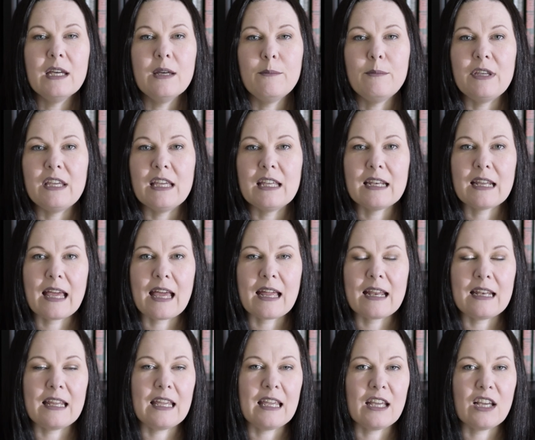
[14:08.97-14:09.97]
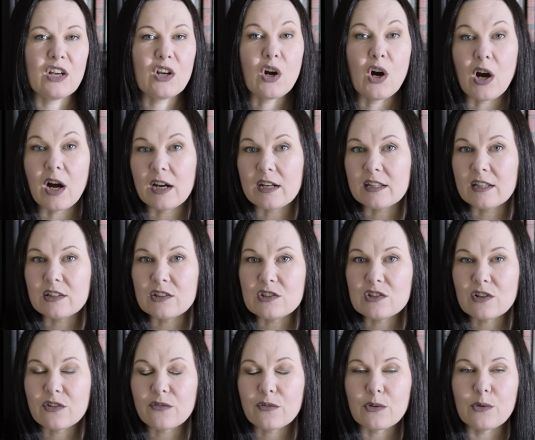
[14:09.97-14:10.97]
be it at a
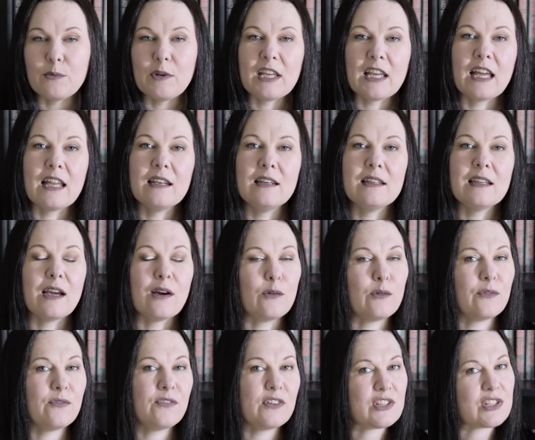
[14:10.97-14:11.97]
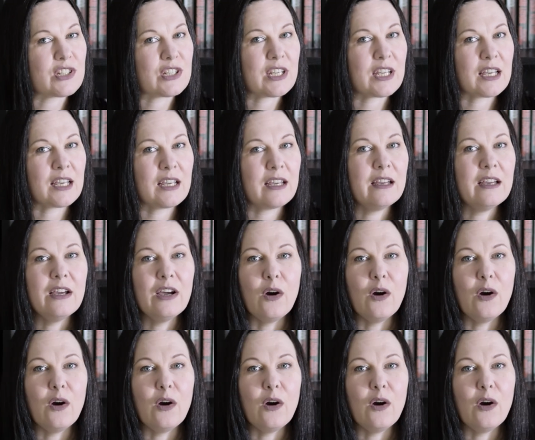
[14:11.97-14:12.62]
cottage for the weekend, out fishing,